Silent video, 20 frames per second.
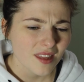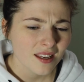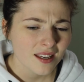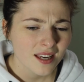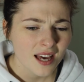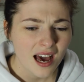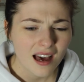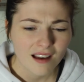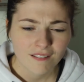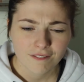
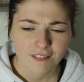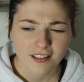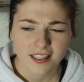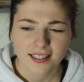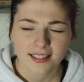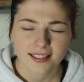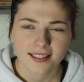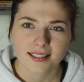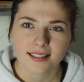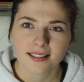
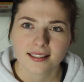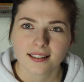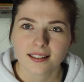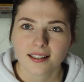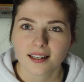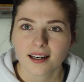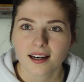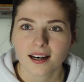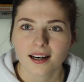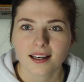
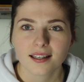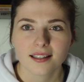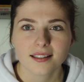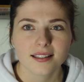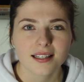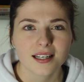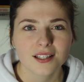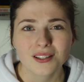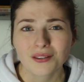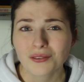caffeine,
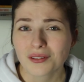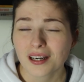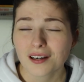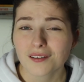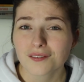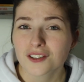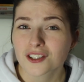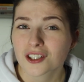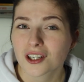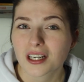and I don't
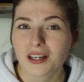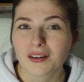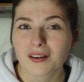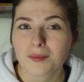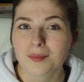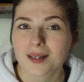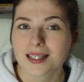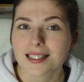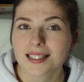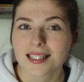have sugar
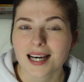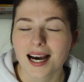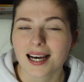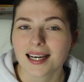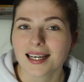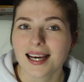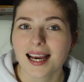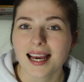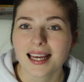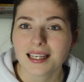in my
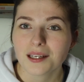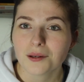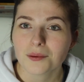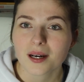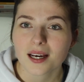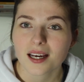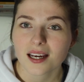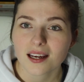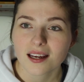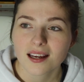diet
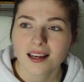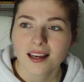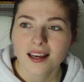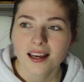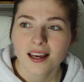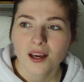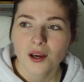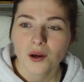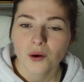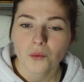anyway.
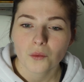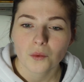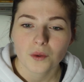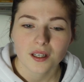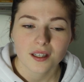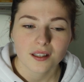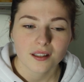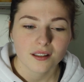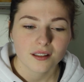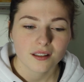
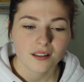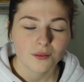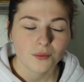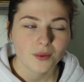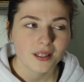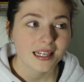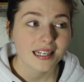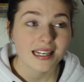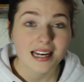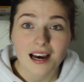
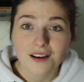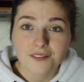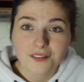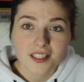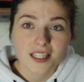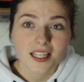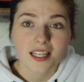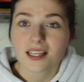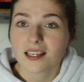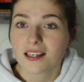When I have
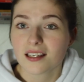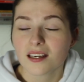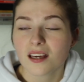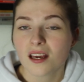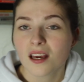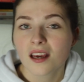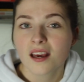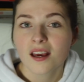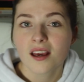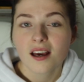
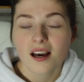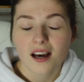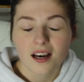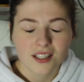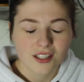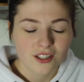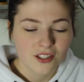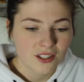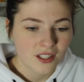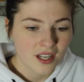tea, I
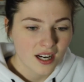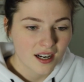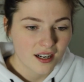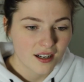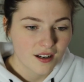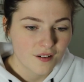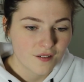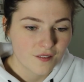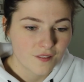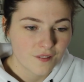used to
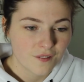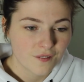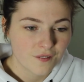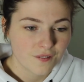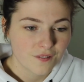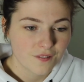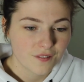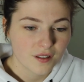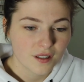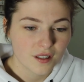
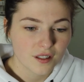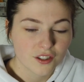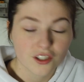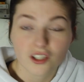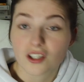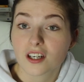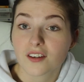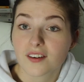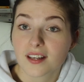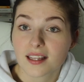have
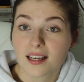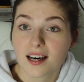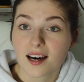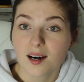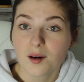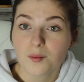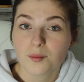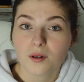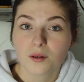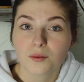sugar in
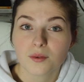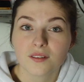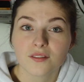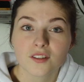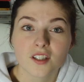that, but we've